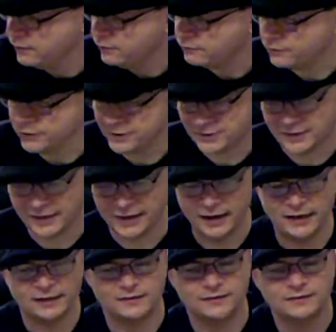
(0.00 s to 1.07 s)
First I
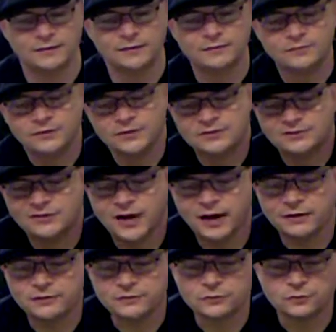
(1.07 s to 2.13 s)
got these
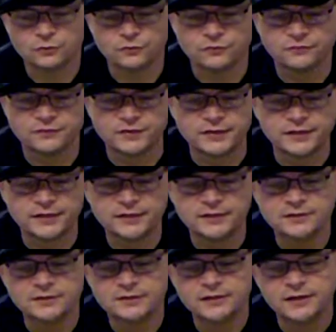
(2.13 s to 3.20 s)
dollar store
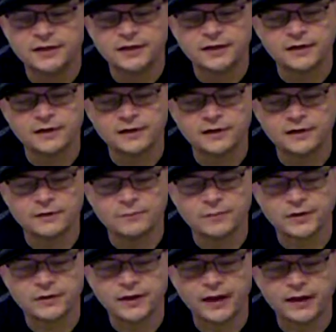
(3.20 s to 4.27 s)
finds,
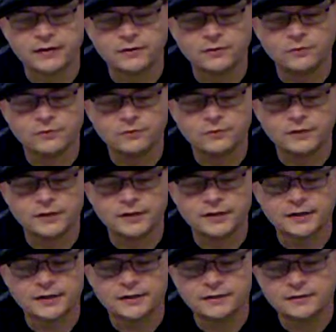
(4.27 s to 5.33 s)

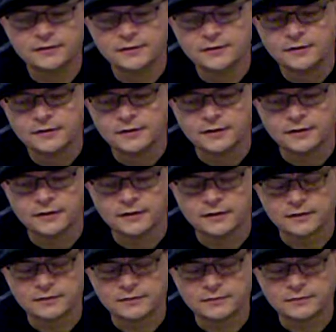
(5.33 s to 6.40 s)
mechanical
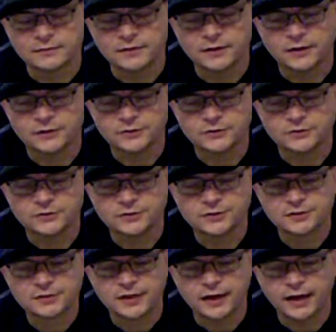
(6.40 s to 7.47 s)
cutters,
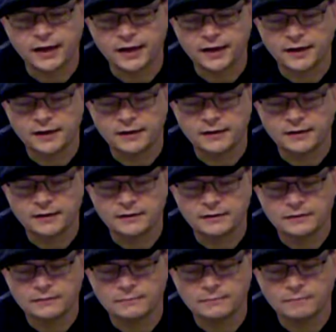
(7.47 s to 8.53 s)
and
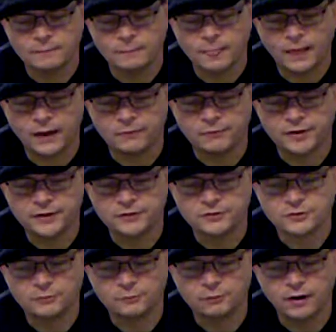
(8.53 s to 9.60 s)
I ran into
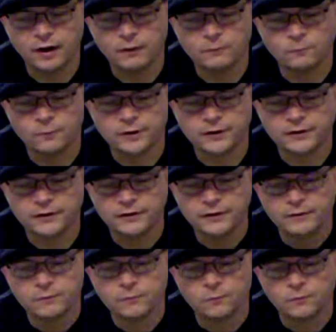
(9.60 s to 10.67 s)
the problem where
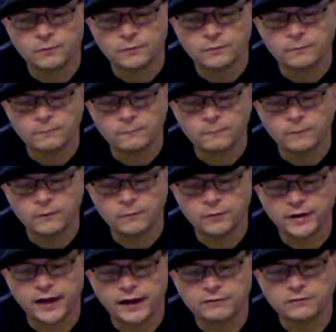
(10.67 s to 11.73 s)
when I
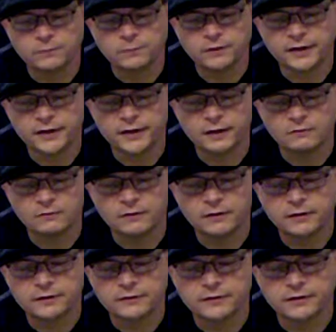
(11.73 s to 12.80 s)
have the blade out
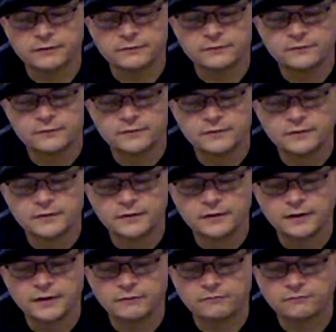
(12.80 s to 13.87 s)
long enough,
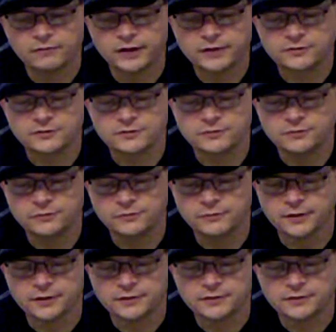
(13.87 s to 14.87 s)
it flexes too much.